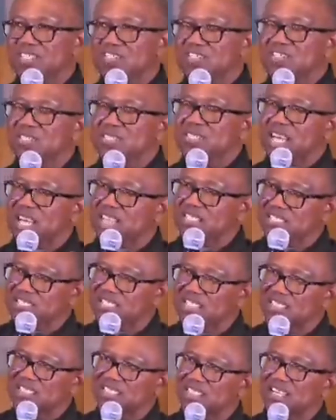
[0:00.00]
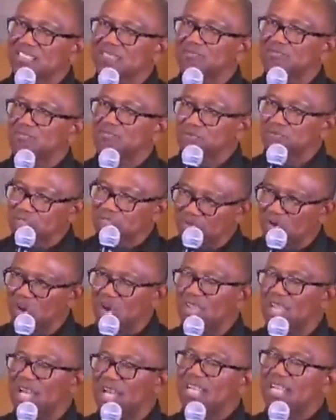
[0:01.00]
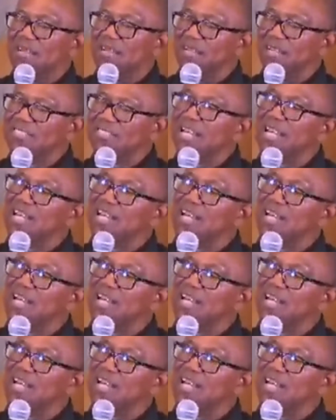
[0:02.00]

Well, at this point in time,